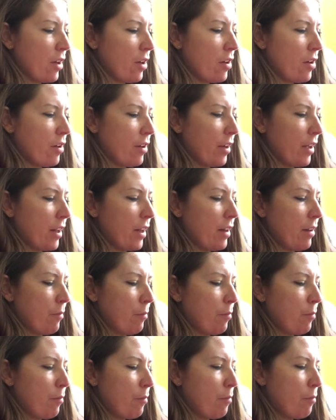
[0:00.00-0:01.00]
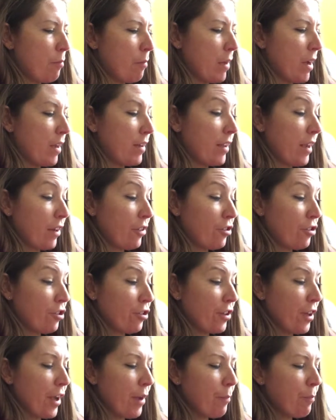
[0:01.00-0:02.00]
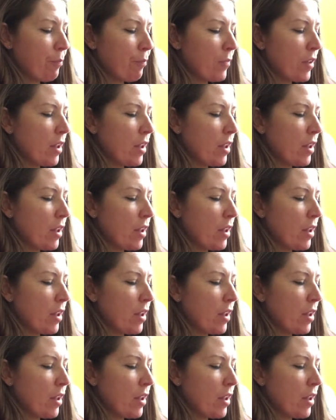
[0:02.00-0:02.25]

on my texture time.